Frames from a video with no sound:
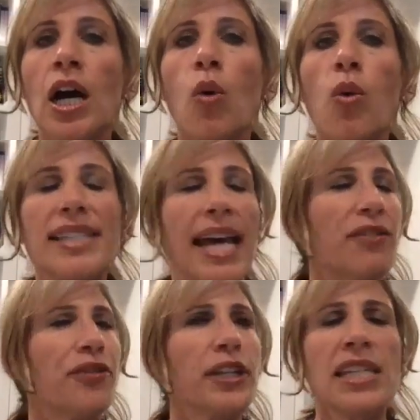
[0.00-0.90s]
was
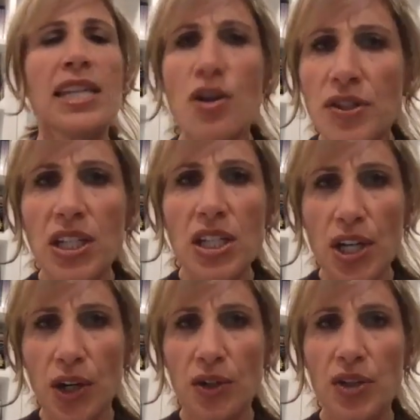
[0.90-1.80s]
that for years and
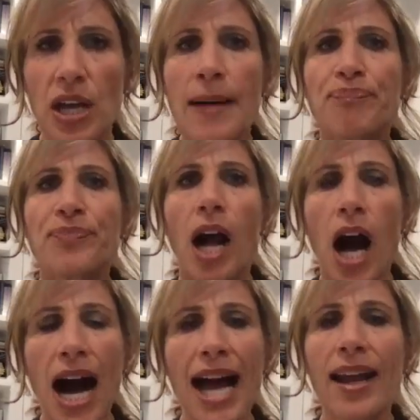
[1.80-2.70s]
years,
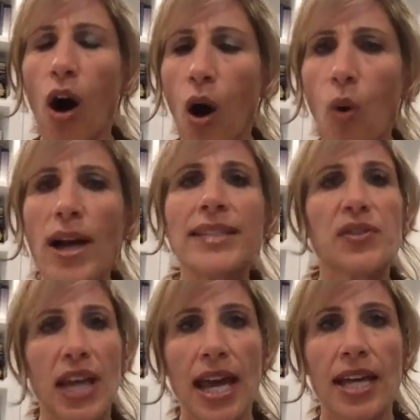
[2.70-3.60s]
I always
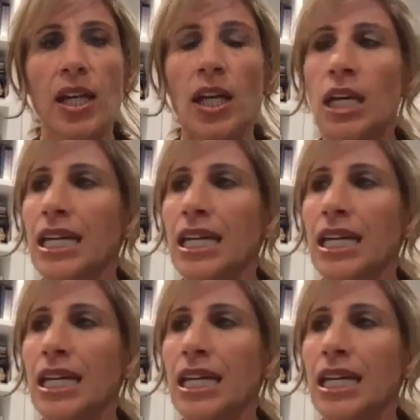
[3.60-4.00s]
said,